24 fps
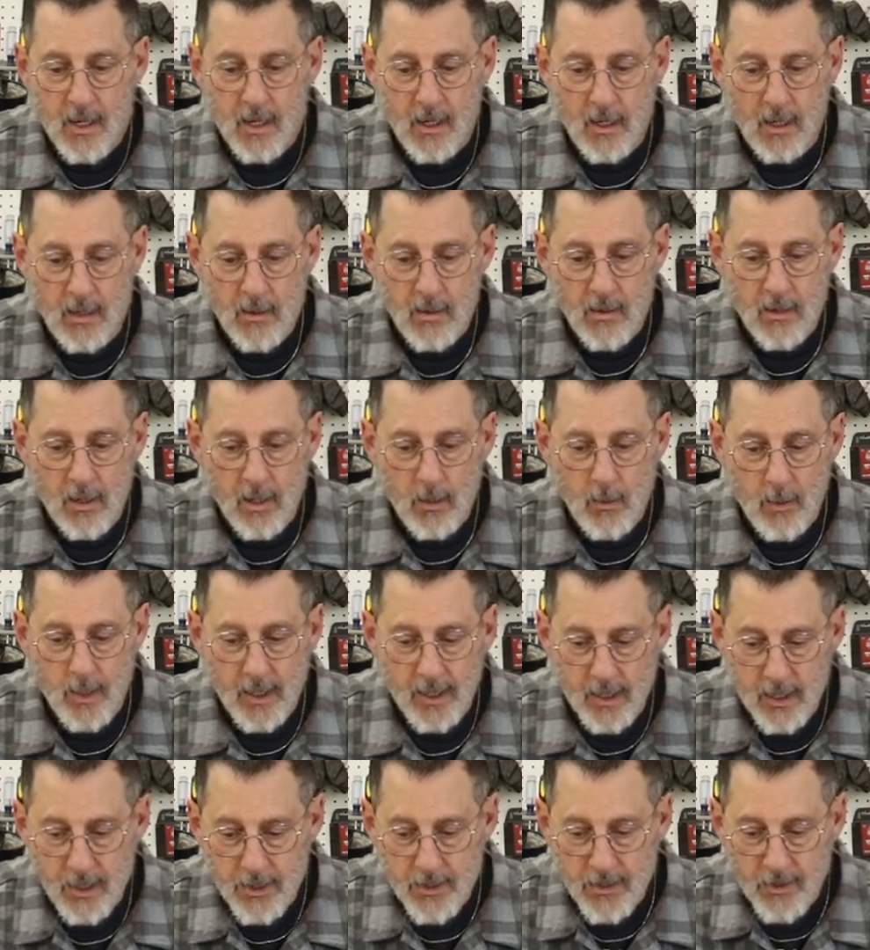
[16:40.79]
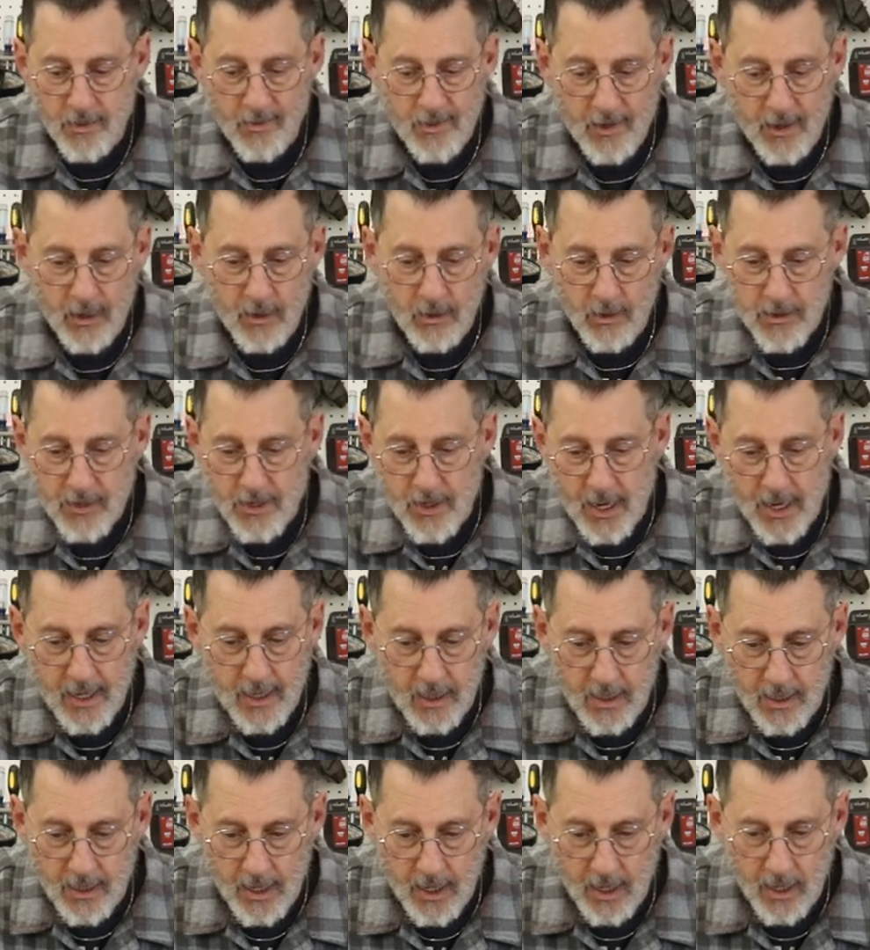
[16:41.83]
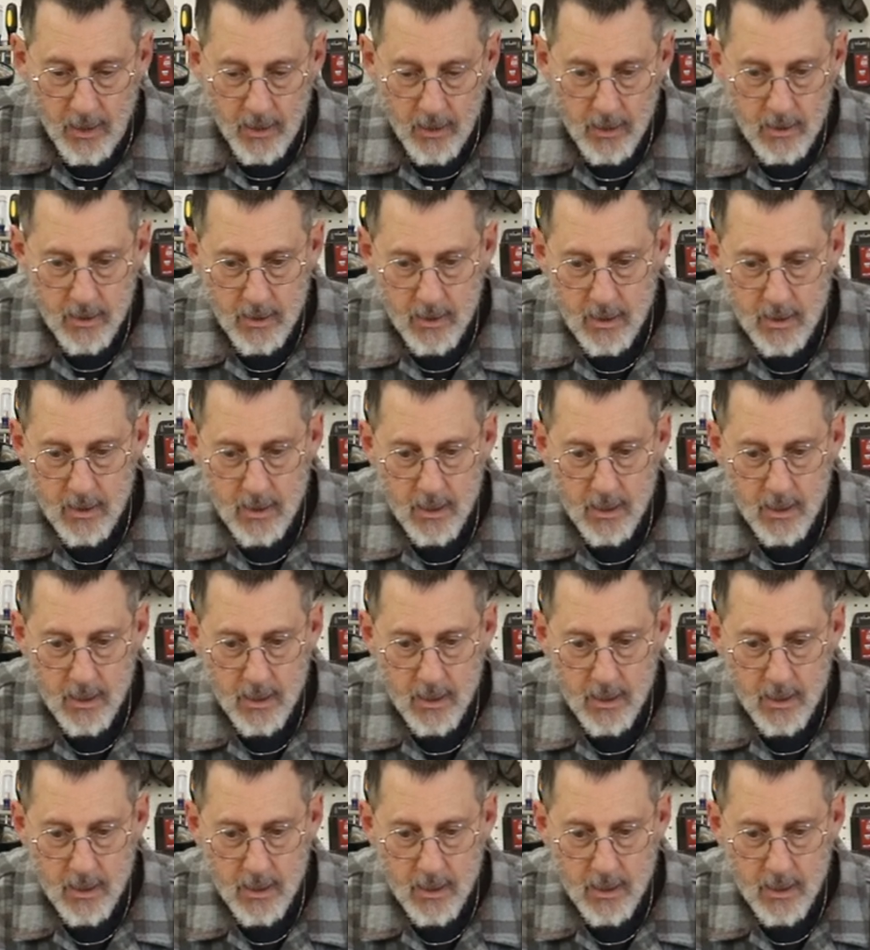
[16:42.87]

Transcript: You know, you don't want to get your finger stuck in there